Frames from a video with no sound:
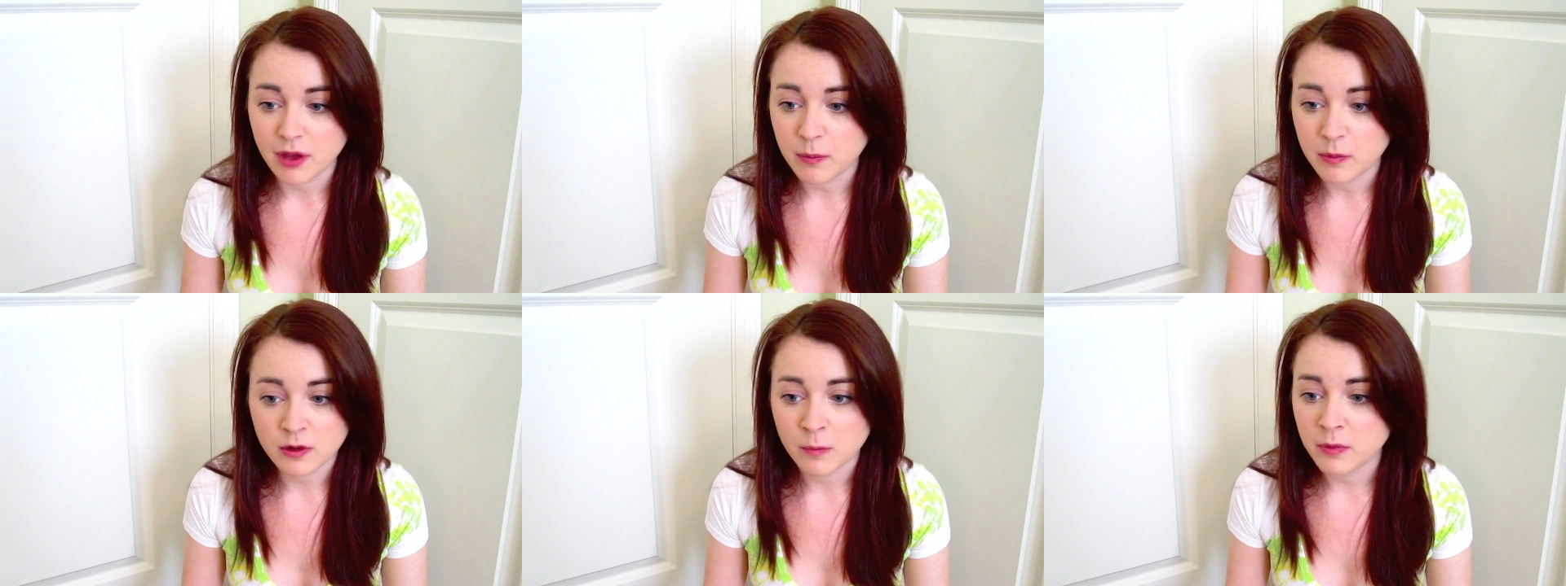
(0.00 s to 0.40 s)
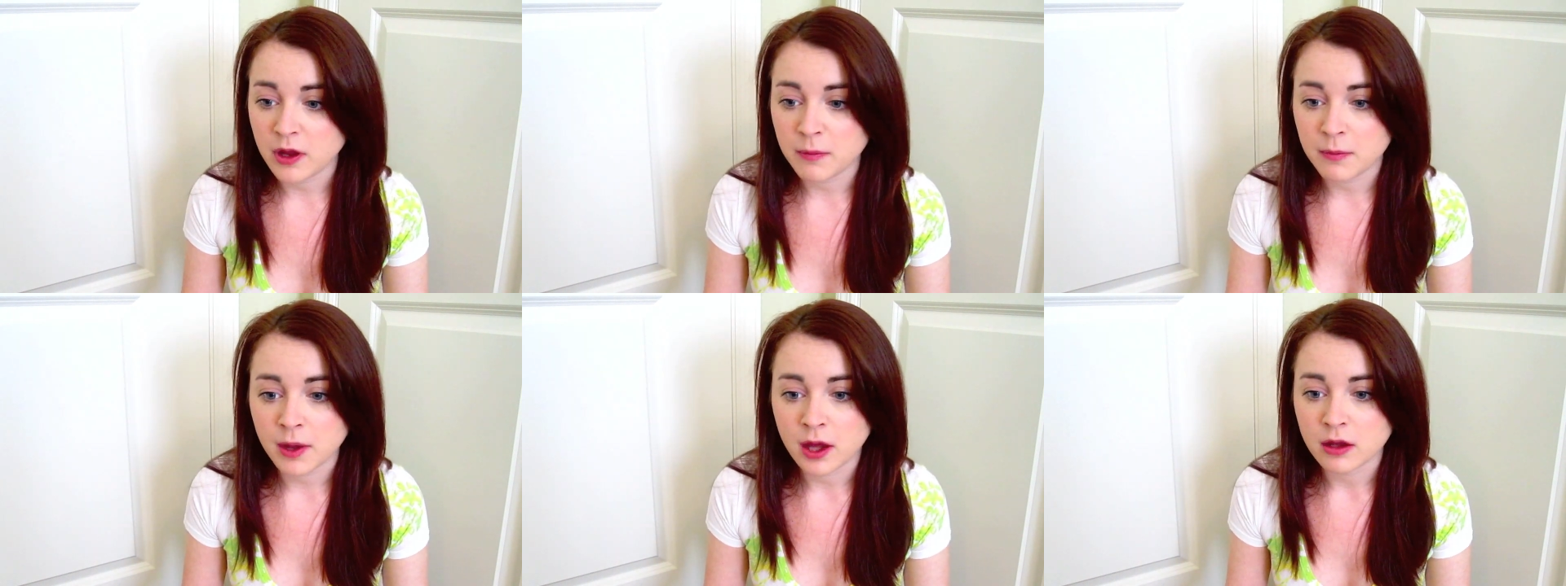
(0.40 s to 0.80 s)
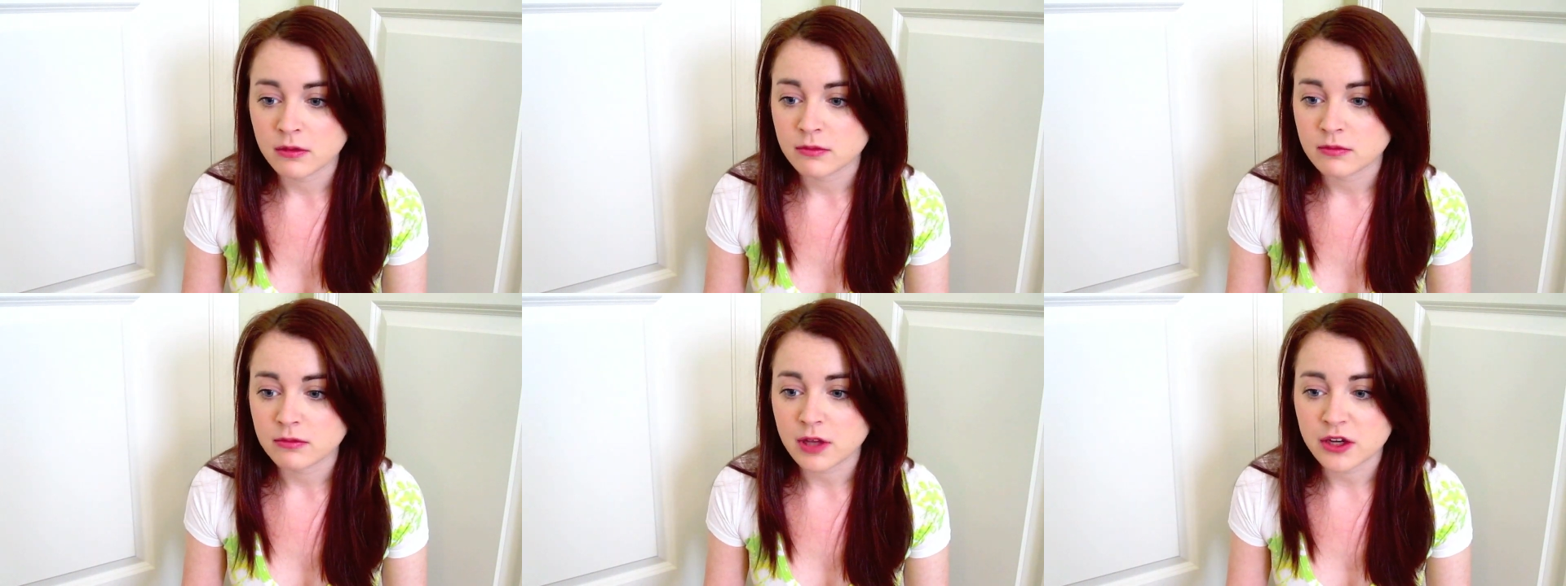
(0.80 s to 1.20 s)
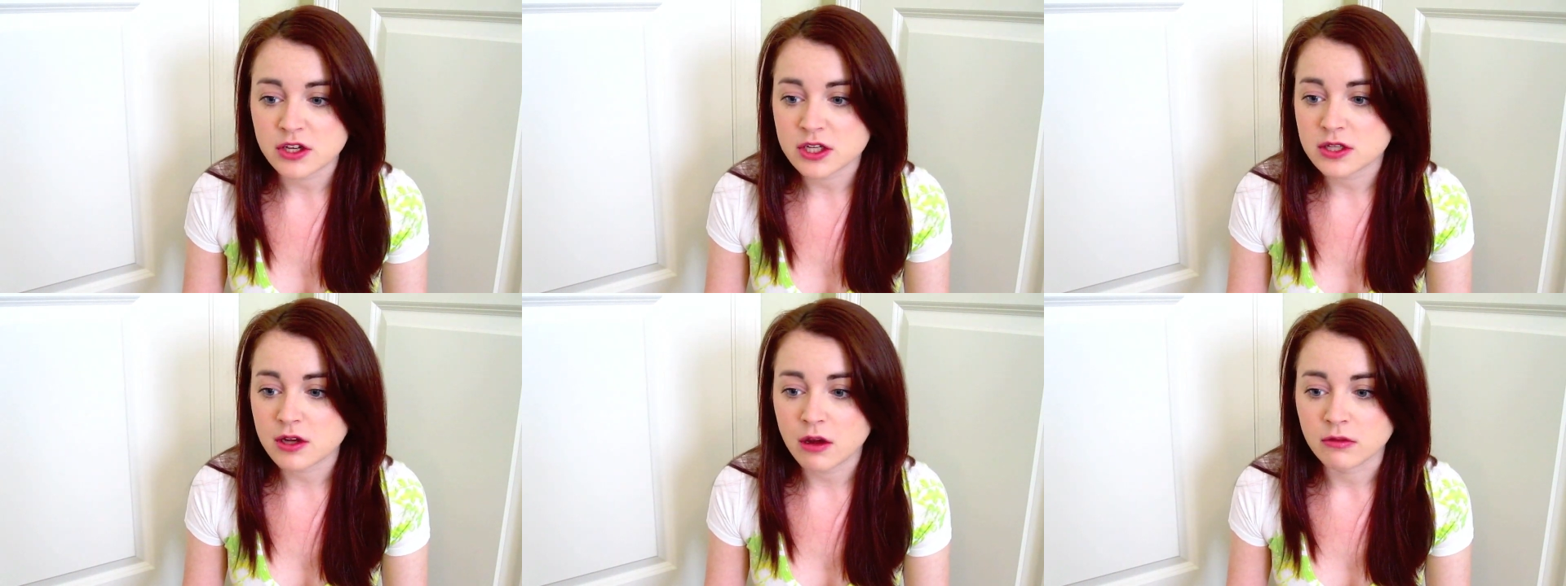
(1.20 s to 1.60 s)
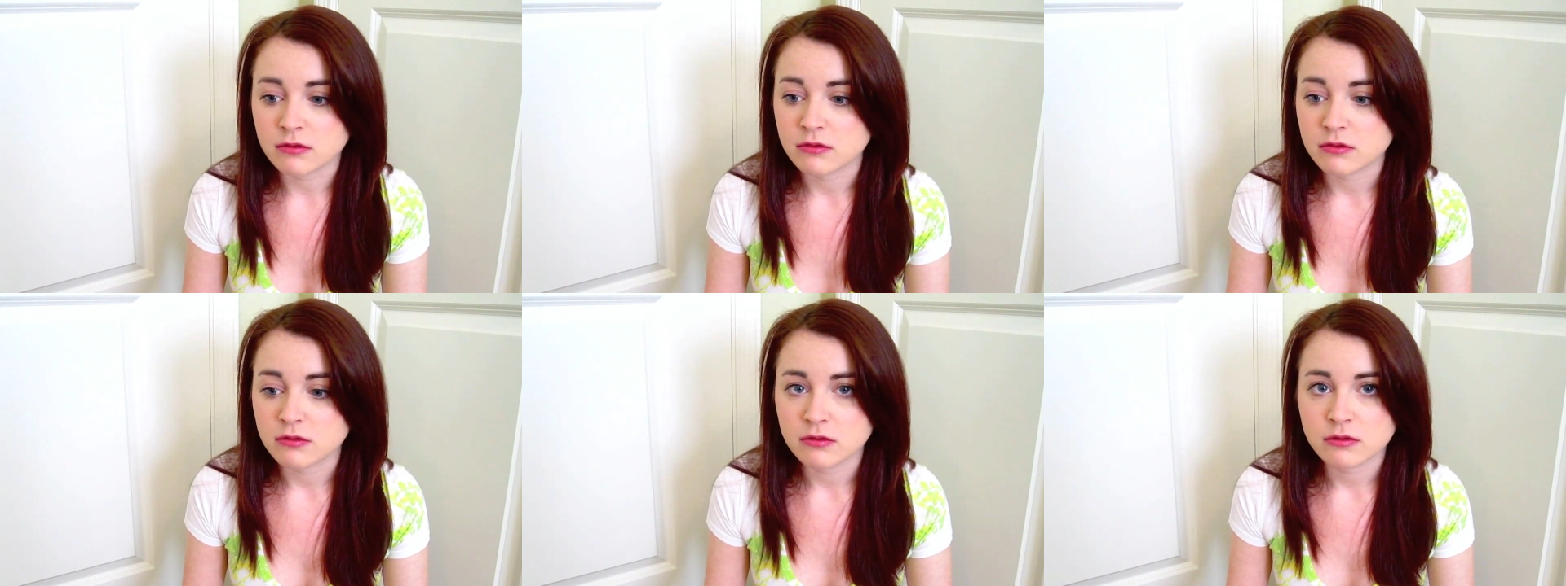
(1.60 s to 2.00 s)
People don't believe me. They just don't.
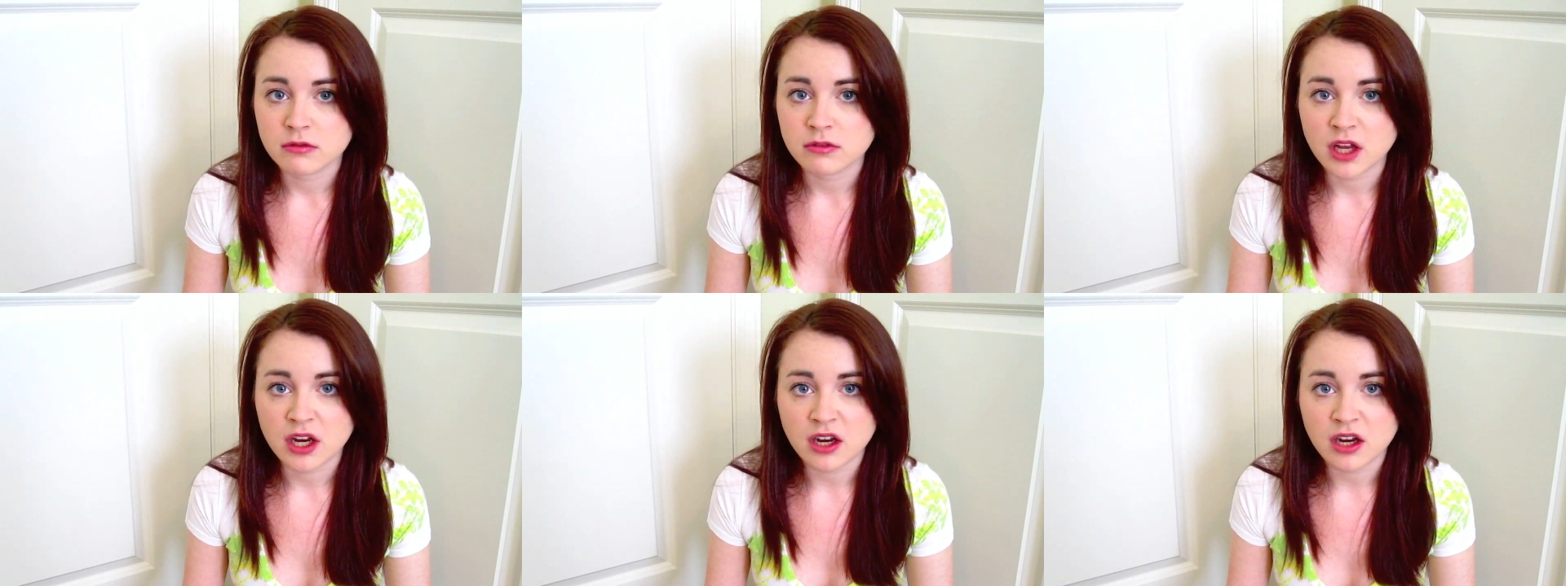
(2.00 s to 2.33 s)
They